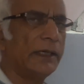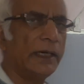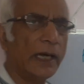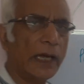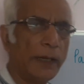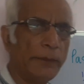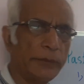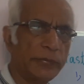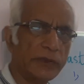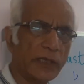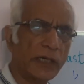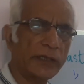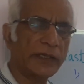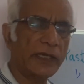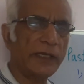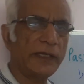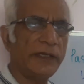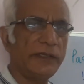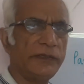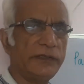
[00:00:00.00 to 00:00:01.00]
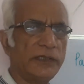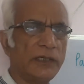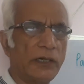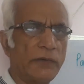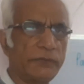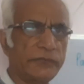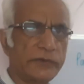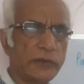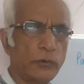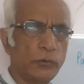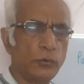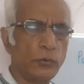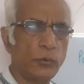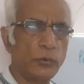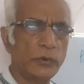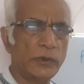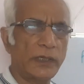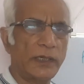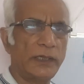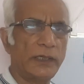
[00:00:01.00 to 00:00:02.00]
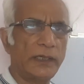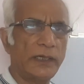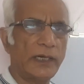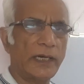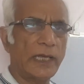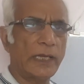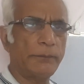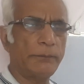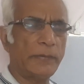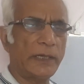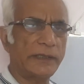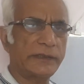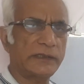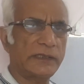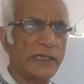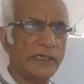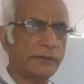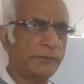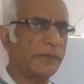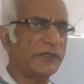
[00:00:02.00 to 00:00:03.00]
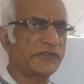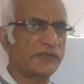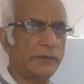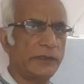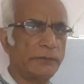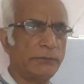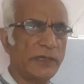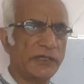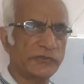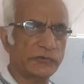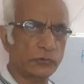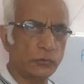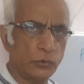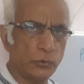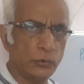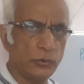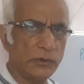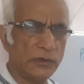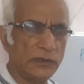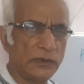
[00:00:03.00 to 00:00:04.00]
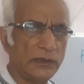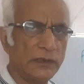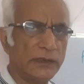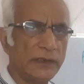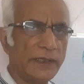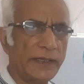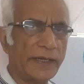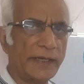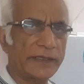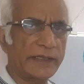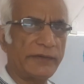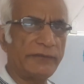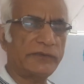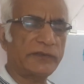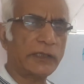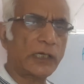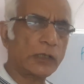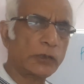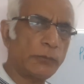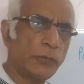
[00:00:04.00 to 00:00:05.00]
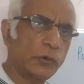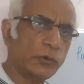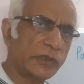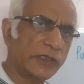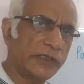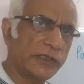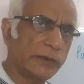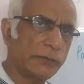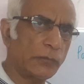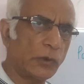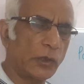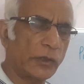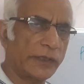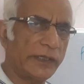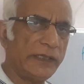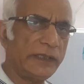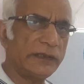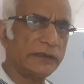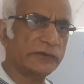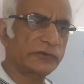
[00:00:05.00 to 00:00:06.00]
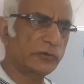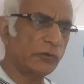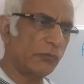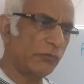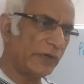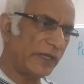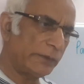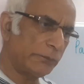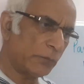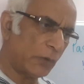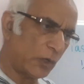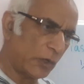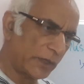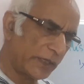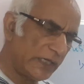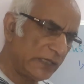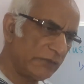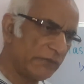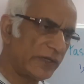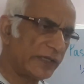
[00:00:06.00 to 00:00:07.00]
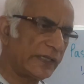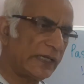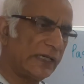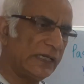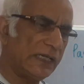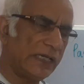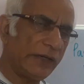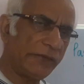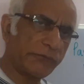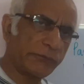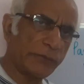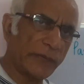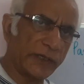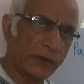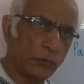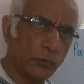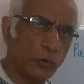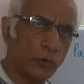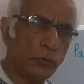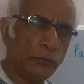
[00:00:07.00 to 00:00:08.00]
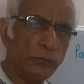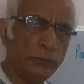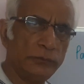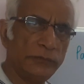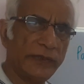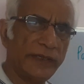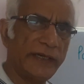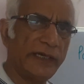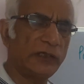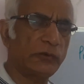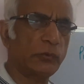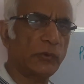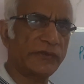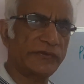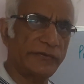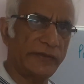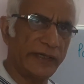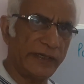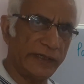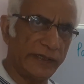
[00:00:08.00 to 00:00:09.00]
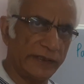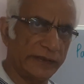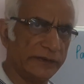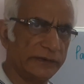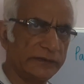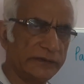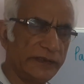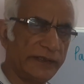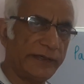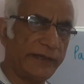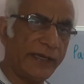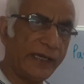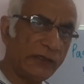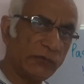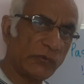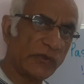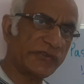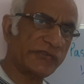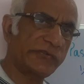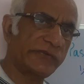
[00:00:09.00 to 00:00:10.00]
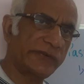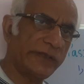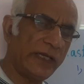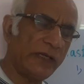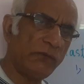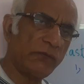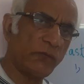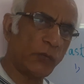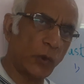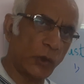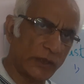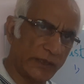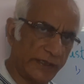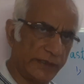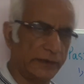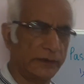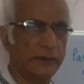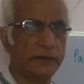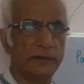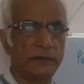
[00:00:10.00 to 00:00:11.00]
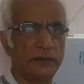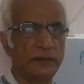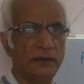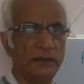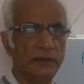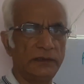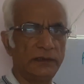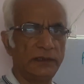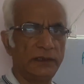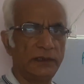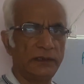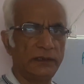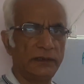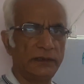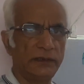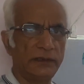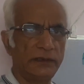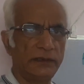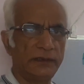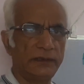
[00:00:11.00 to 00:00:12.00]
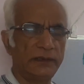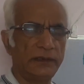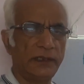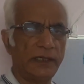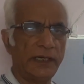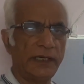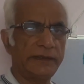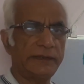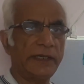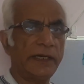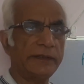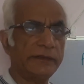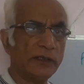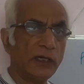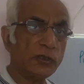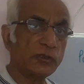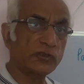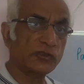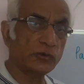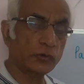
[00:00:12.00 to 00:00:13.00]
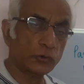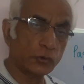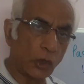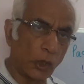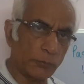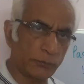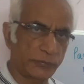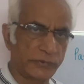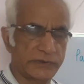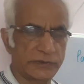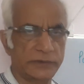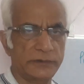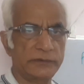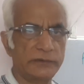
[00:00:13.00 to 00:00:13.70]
I'm talking in the afternoon, I am in my school, and I talk about in the morning. So when I left my home, it was raining. The rain was still falling. It had not stopped.